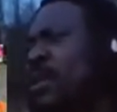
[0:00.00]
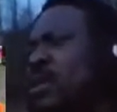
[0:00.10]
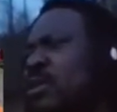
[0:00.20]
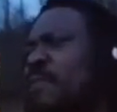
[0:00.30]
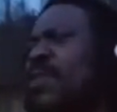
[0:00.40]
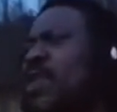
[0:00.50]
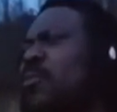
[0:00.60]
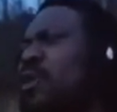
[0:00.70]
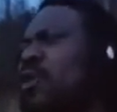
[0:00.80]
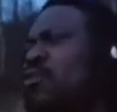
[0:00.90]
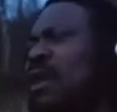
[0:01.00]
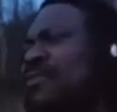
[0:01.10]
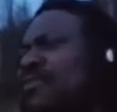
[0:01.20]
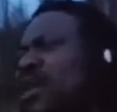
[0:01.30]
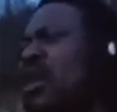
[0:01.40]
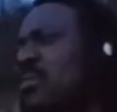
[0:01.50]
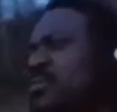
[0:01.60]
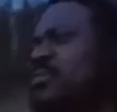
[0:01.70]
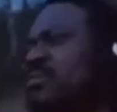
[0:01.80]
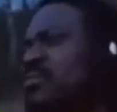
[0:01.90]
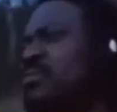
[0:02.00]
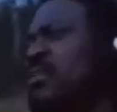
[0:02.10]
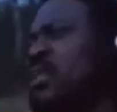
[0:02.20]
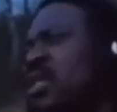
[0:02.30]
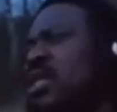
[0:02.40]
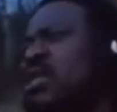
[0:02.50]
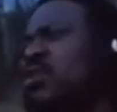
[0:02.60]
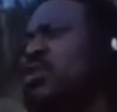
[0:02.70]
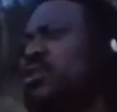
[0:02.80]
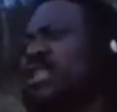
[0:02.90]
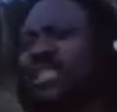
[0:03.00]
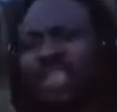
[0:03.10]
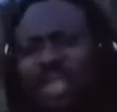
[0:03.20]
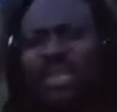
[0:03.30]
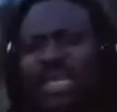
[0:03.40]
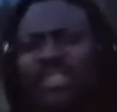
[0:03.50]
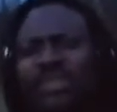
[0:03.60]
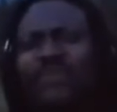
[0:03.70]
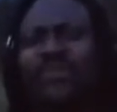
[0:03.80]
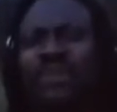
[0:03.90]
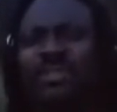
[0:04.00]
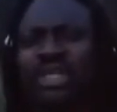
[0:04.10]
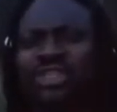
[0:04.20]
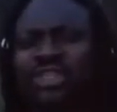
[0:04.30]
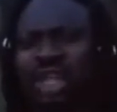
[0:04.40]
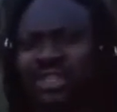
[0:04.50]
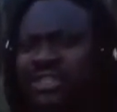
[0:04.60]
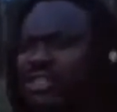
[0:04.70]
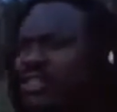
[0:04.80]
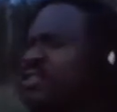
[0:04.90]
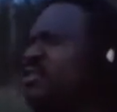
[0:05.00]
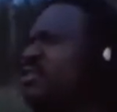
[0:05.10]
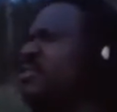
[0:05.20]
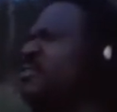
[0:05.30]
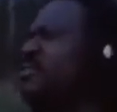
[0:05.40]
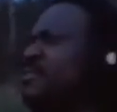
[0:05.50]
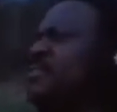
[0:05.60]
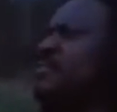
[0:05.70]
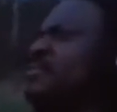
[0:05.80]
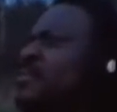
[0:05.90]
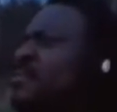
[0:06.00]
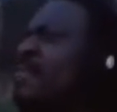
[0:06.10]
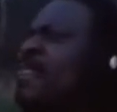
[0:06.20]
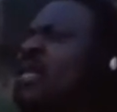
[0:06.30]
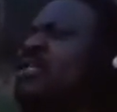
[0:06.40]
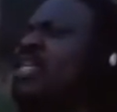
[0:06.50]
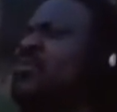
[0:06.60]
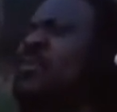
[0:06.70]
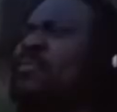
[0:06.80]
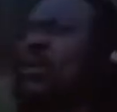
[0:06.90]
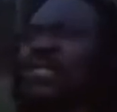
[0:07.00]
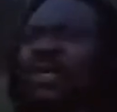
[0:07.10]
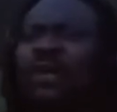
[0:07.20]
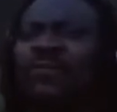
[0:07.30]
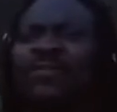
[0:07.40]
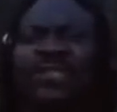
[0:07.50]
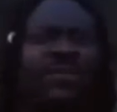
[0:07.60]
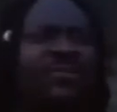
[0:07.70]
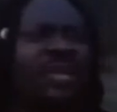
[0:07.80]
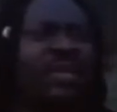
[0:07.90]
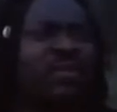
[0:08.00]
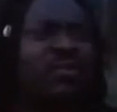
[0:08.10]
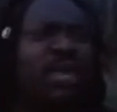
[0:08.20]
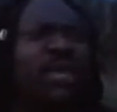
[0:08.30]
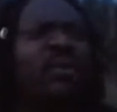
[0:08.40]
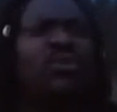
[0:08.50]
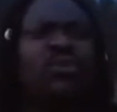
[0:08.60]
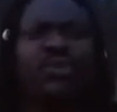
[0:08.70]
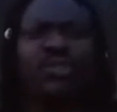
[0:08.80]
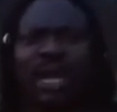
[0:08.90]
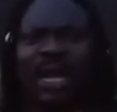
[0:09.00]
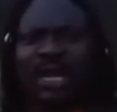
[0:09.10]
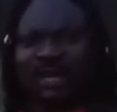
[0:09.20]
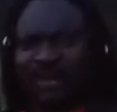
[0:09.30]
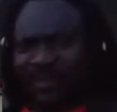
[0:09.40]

The people who have come to disconnect you from your source, these people knew very well who you are.